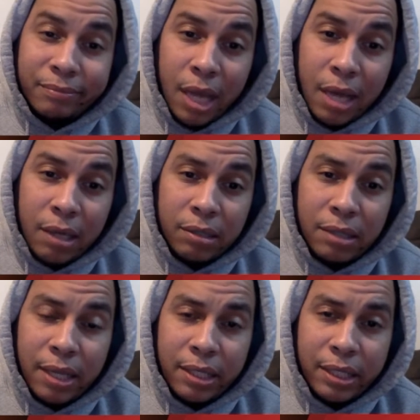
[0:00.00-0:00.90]
Kind of looks
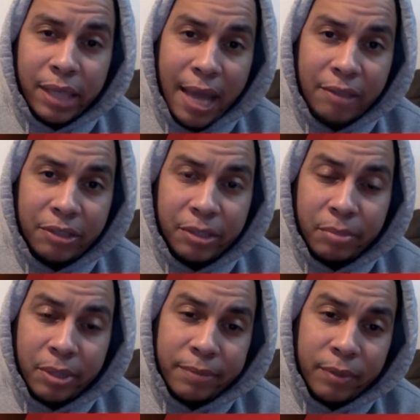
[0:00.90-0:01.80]
like it did last year,
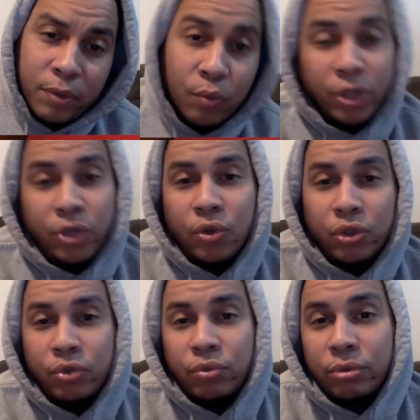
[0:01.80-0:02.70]
but what are you going
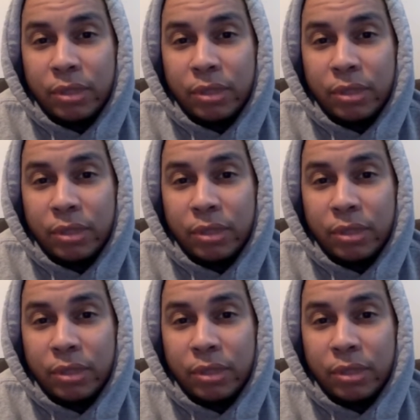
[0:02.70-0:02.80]
to do?